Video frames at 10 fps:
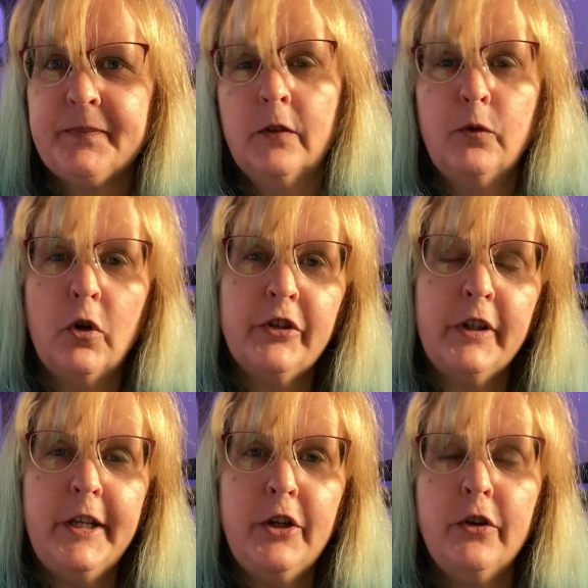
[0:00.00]
Fortunately,
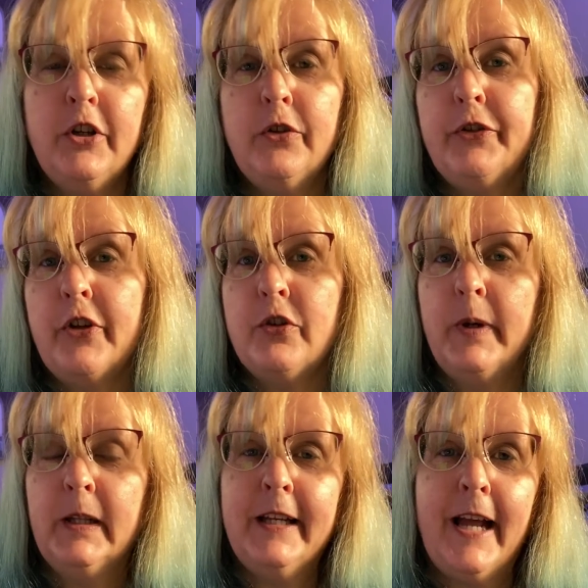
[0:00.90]
you can use the
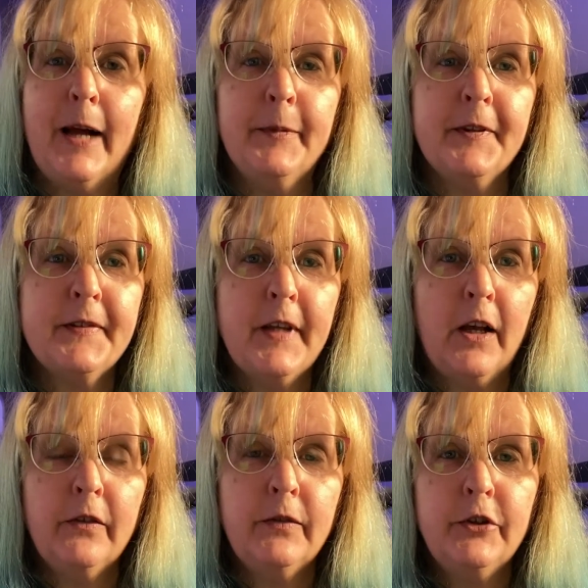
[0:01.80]
Twinkly app
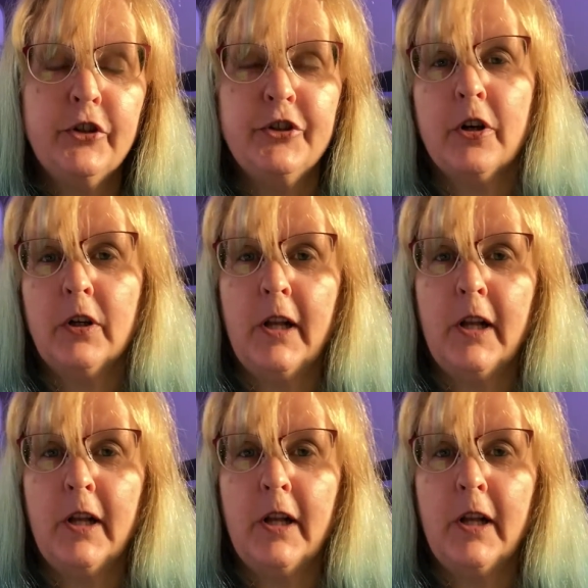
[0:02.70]
itself to turn